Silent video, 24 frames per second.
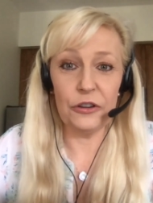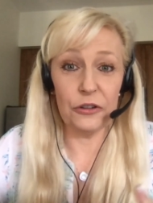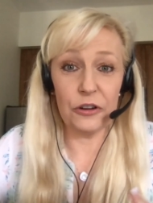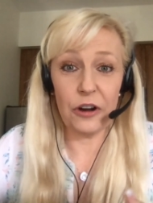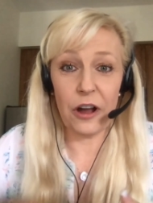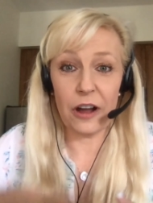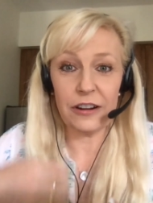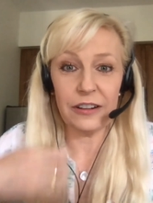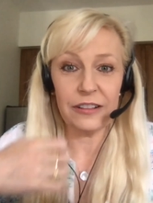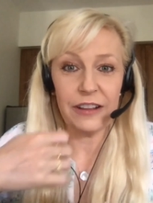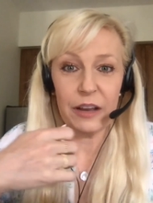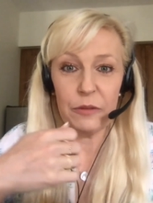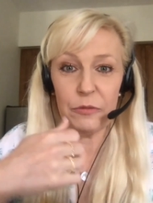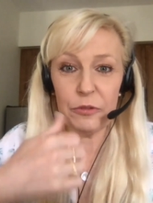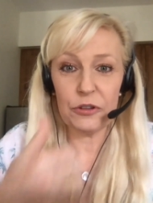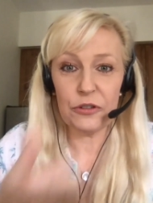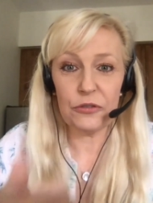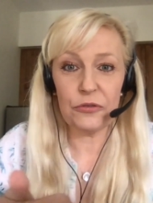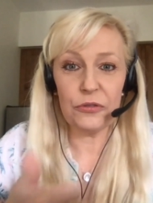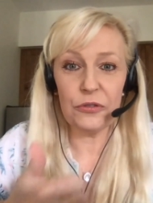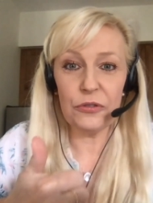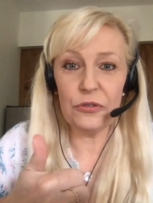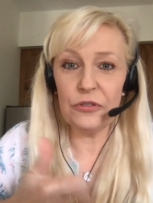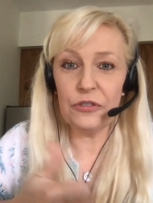you're not aligned
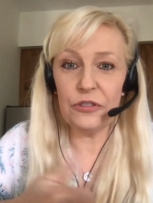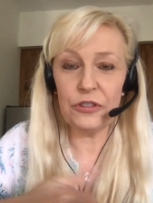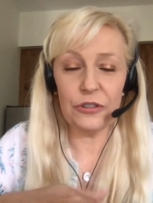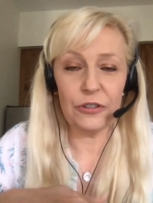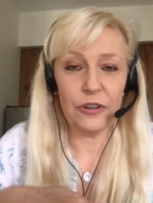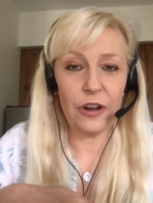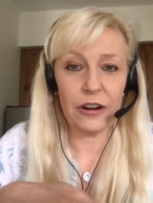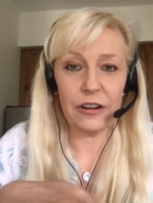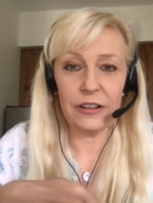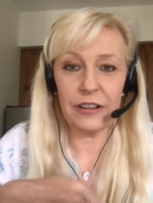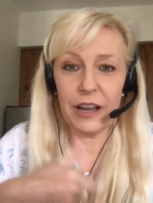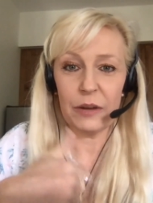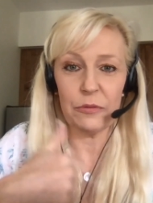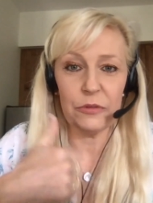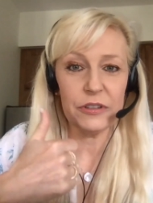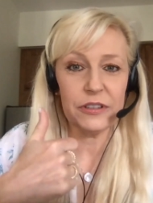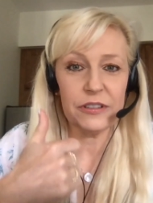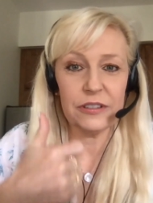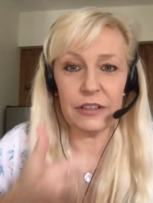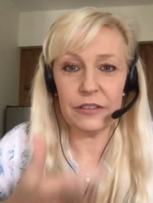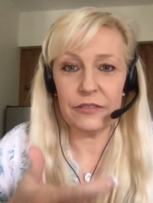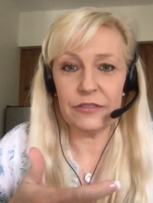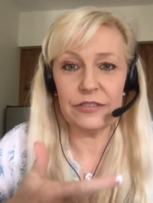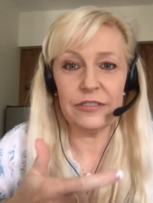with truth. You're not aligned
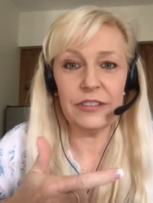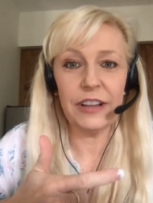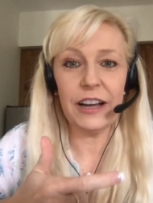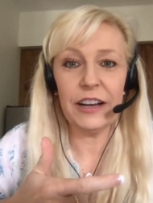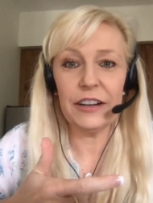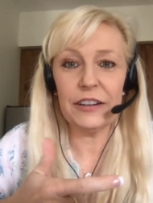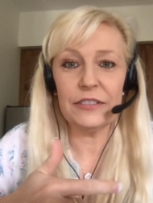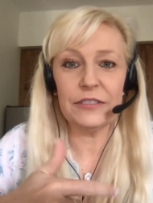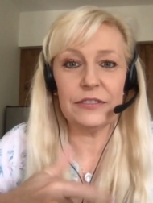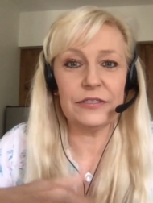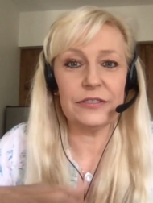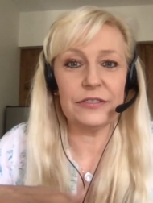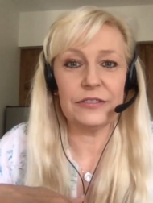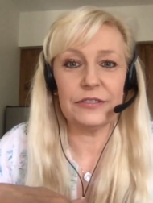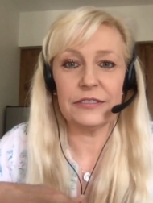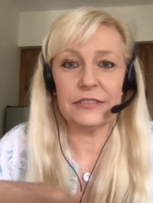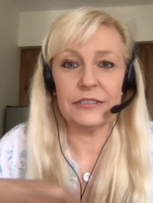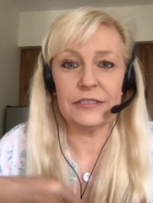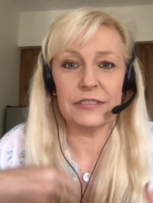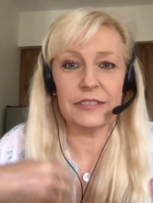with self-love.